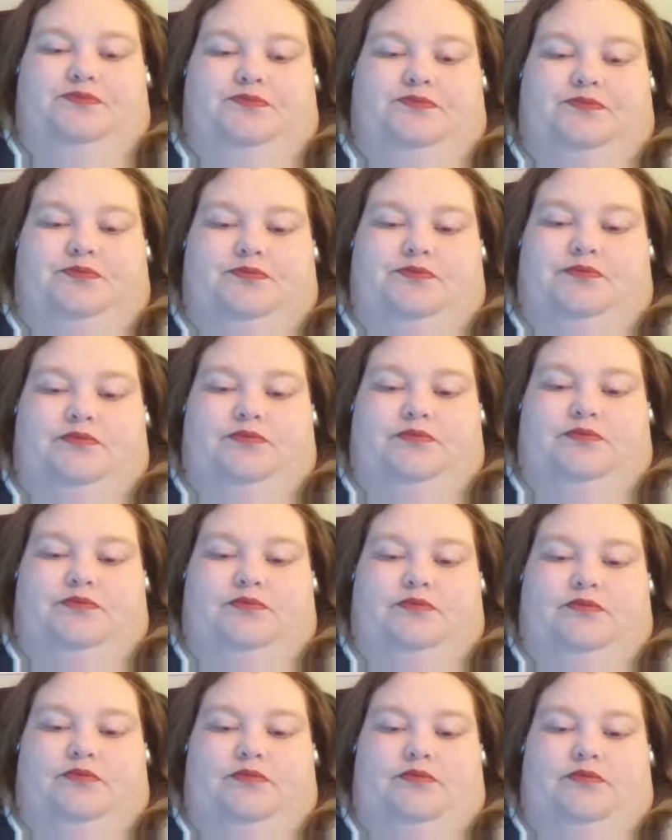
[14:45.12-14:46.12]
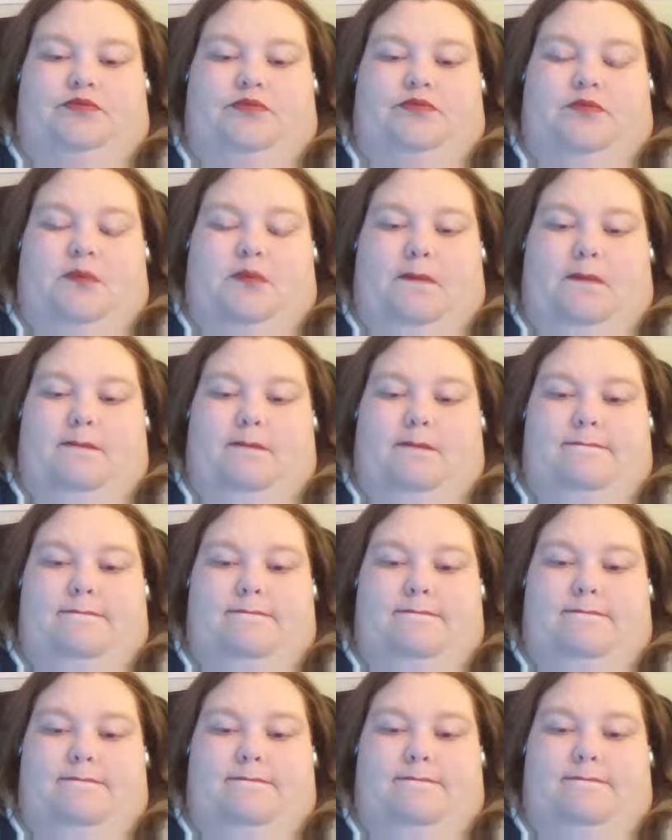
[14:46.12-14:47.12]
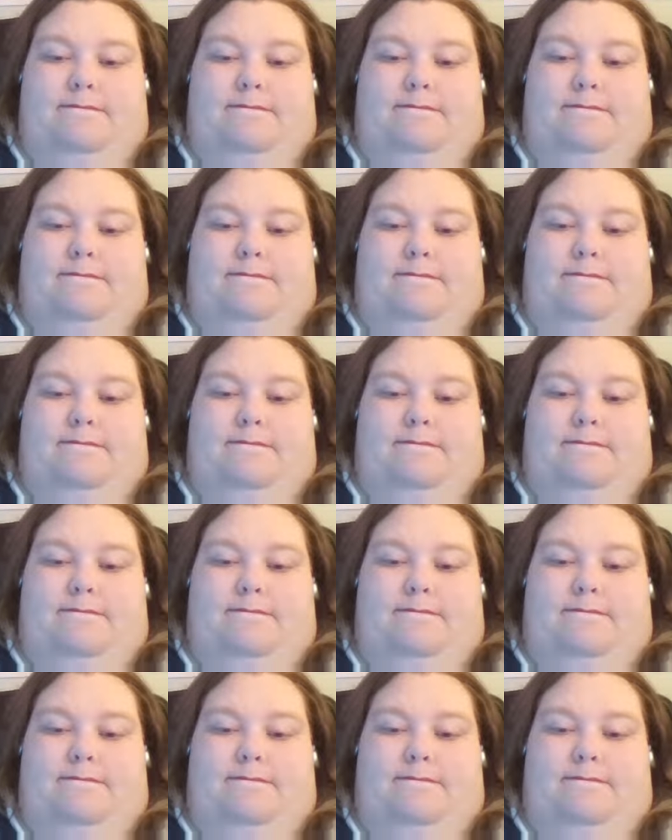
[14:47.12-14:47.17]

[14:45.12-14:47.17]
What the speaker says: (no one is talking)